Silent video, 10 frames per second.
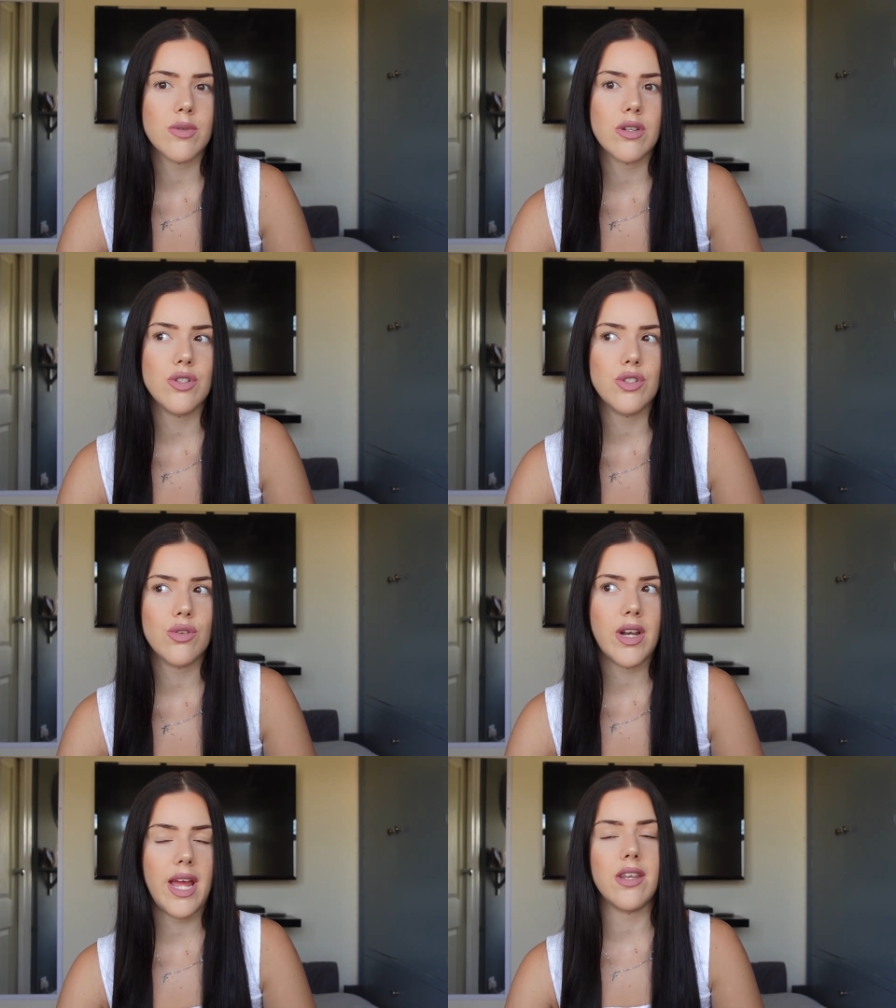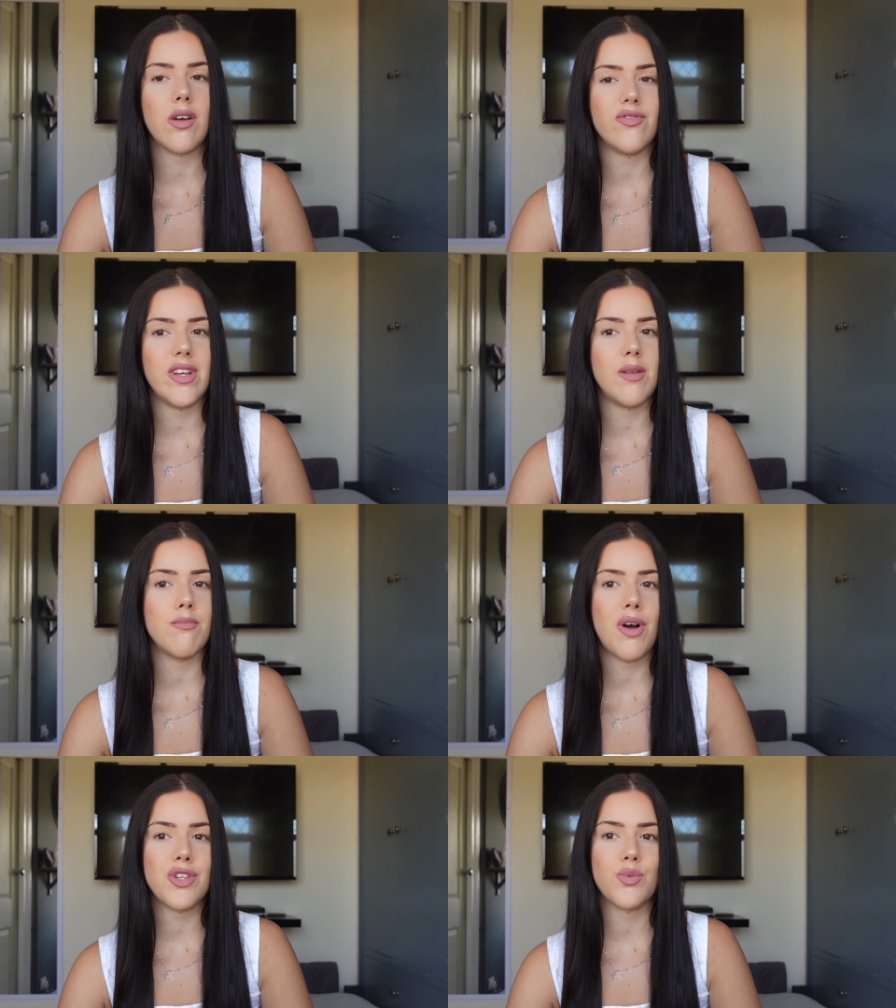because you're going to end up
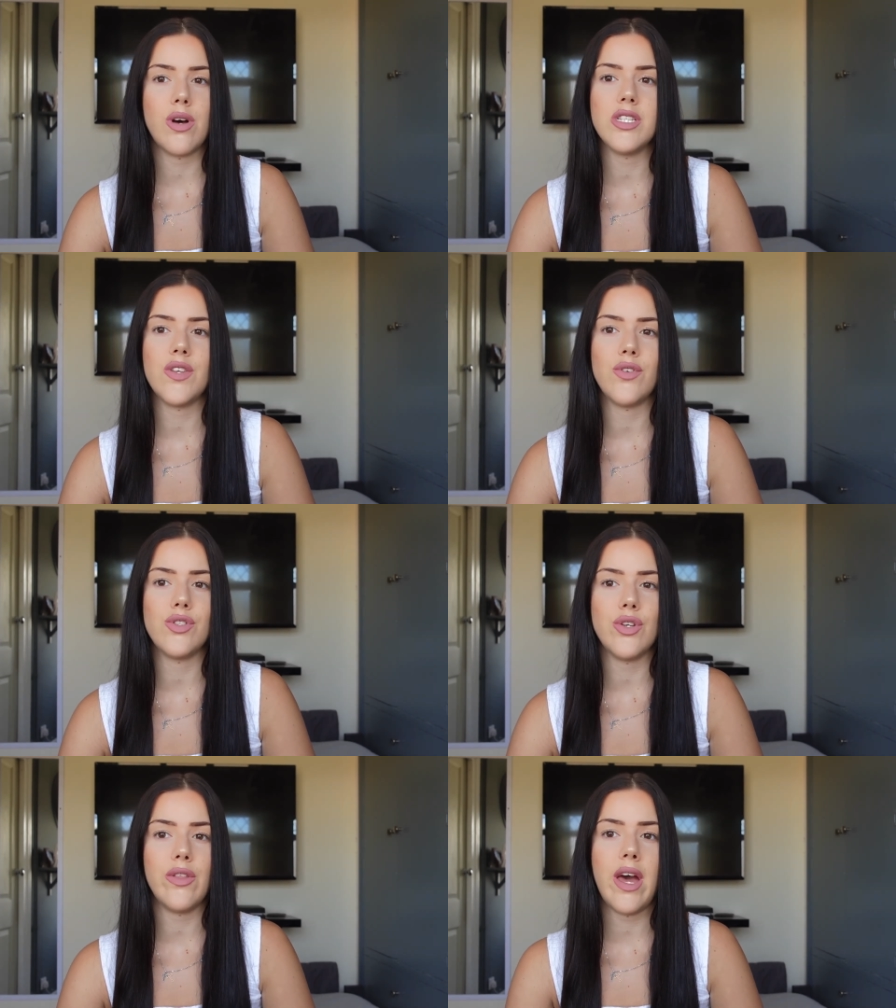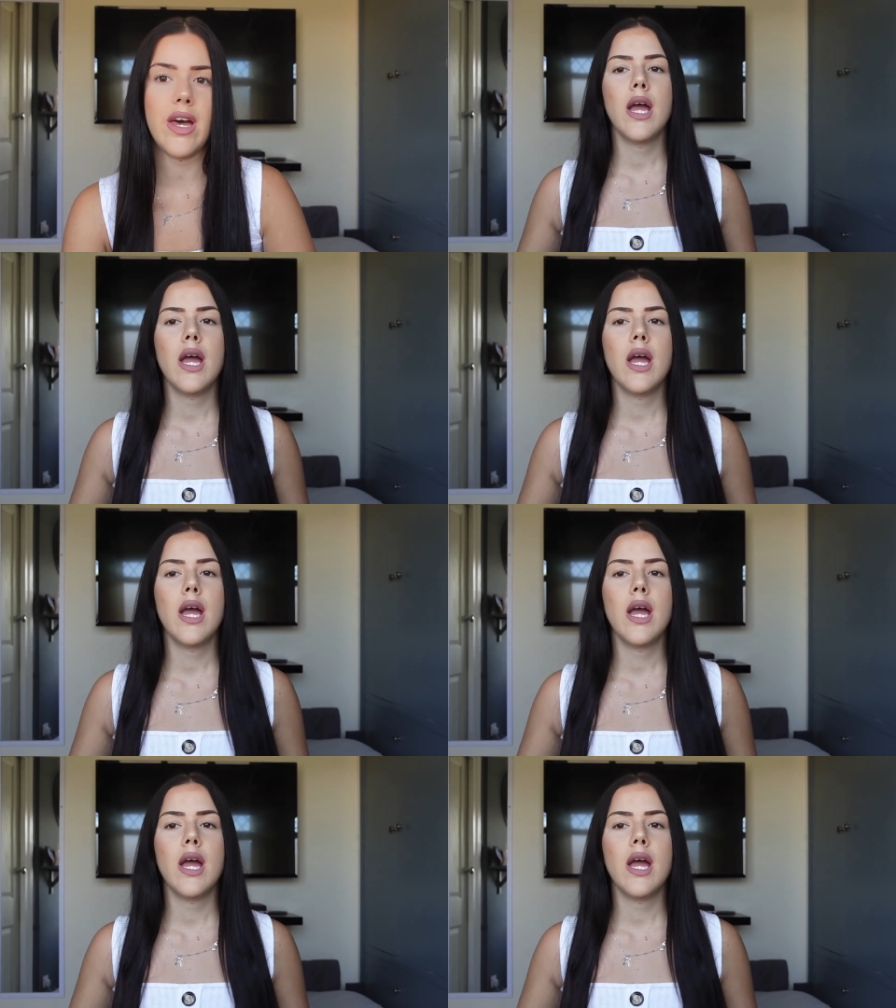feeling much worse if you do that.